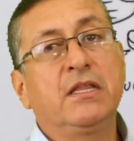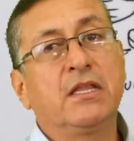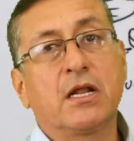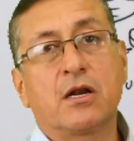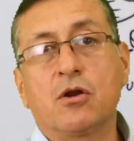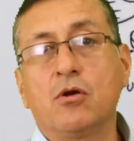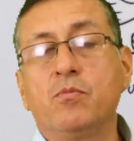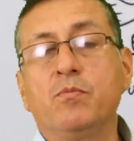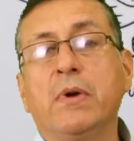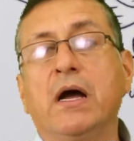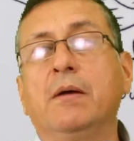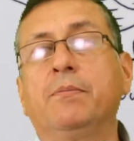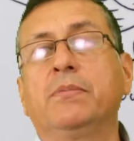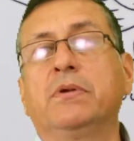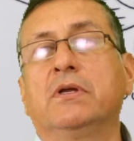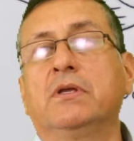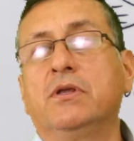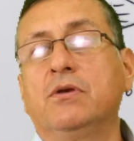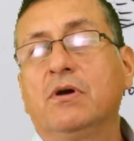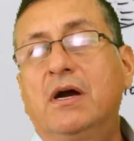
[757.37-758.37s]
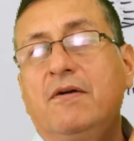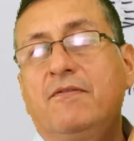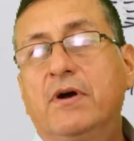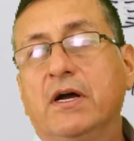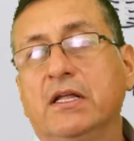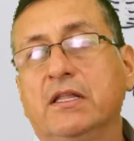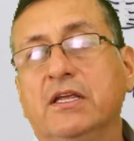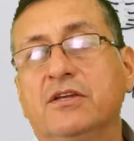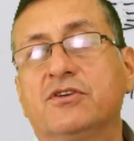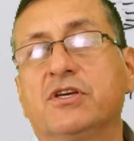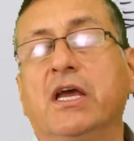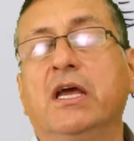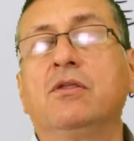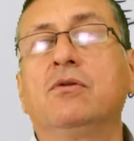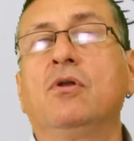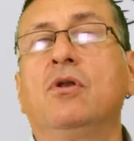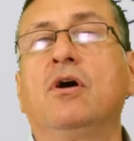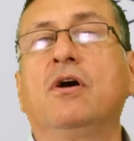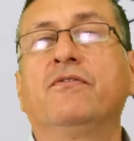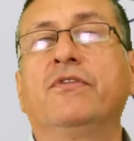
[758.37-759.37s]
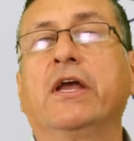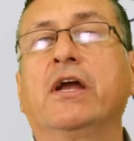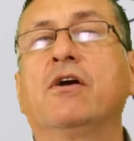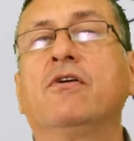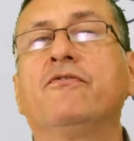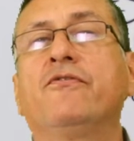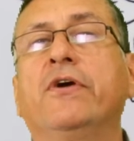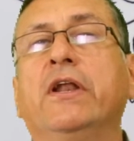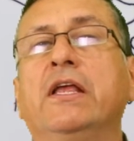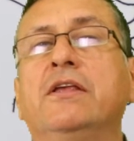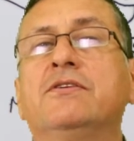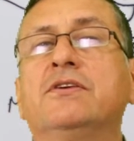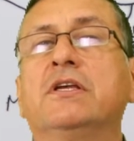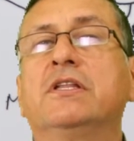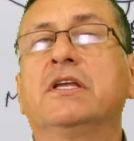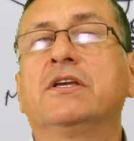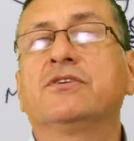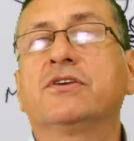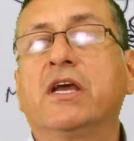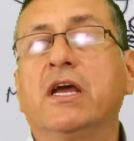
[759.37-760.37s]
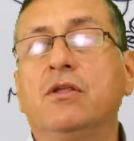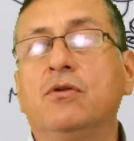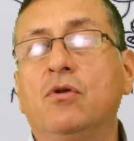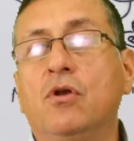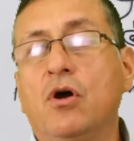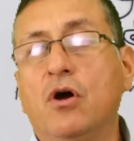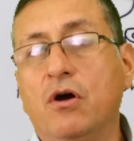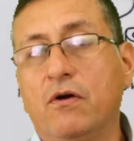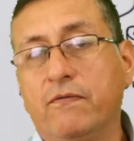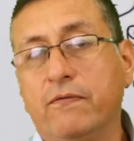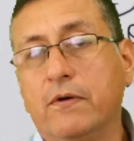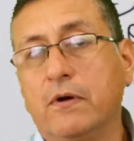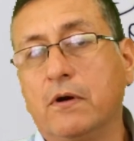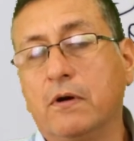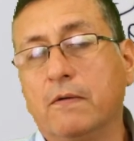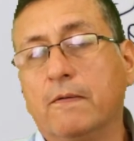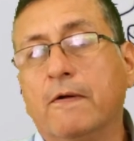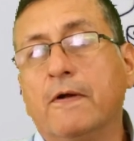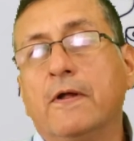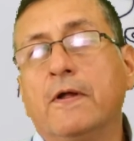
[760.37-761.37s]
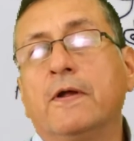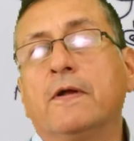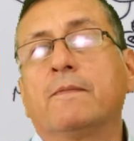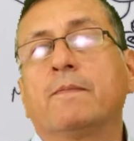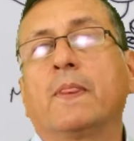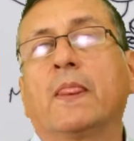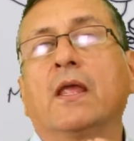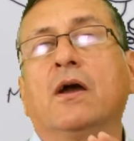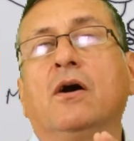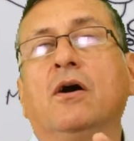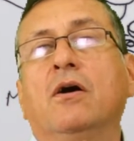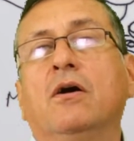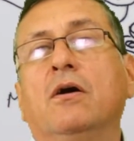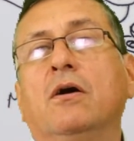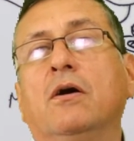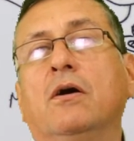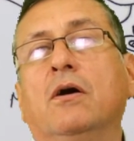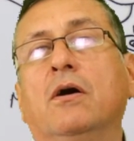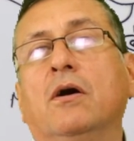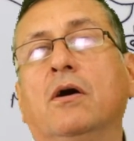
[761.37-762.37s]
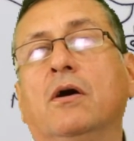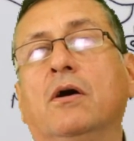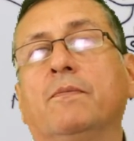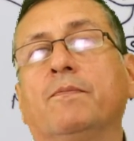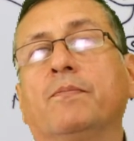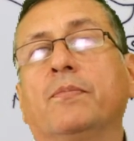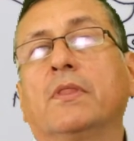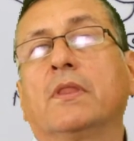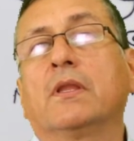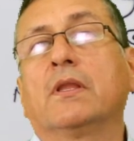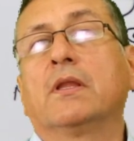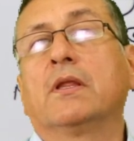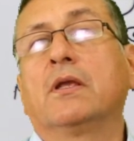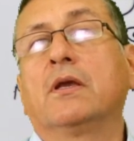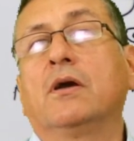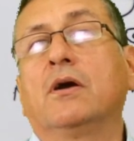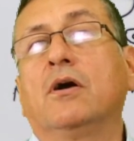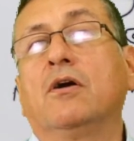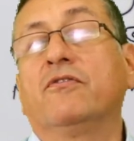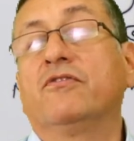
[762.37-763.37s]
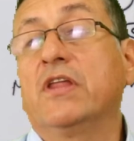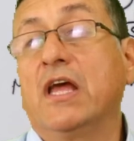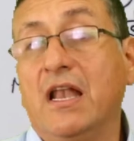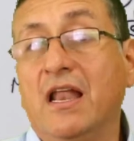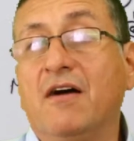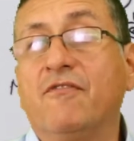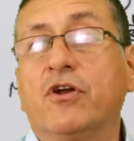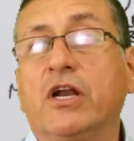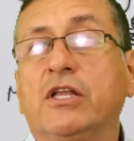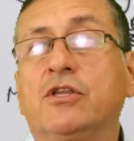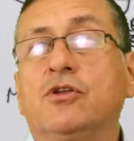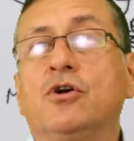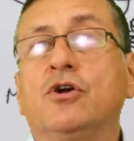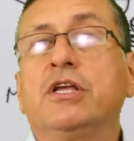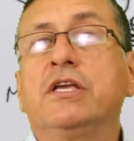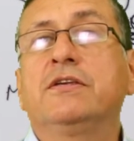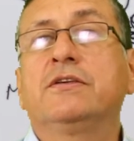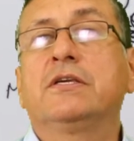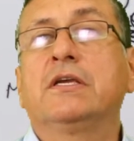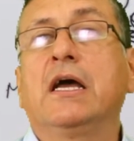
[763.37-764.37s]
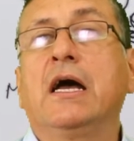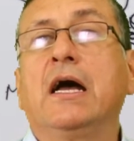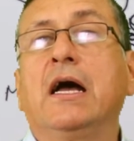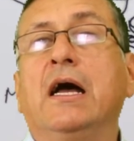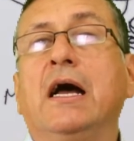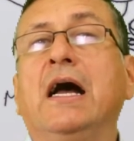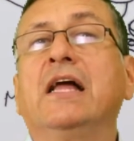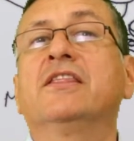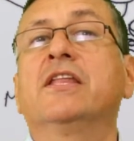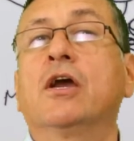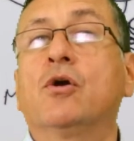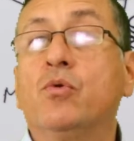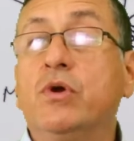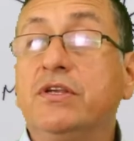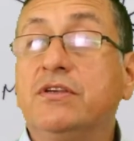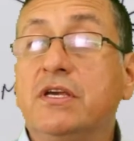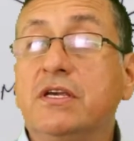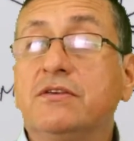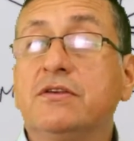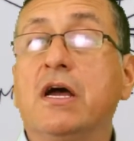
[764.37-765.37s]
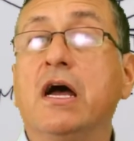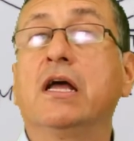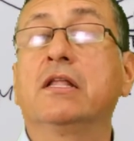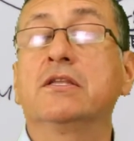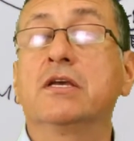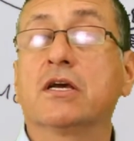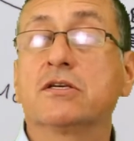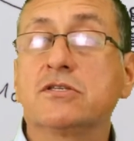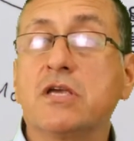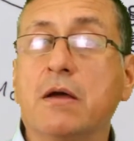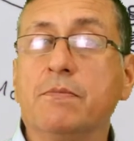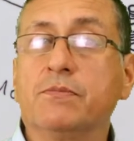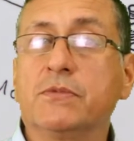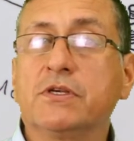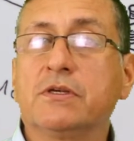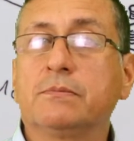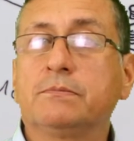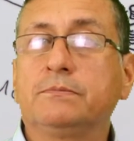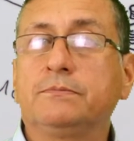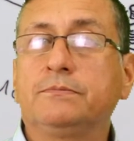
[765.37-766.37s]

In the roadmap, you have uh, the schedule of the conference, the schedule of uh, uh, of the laboratories, and the quizzes and the exams.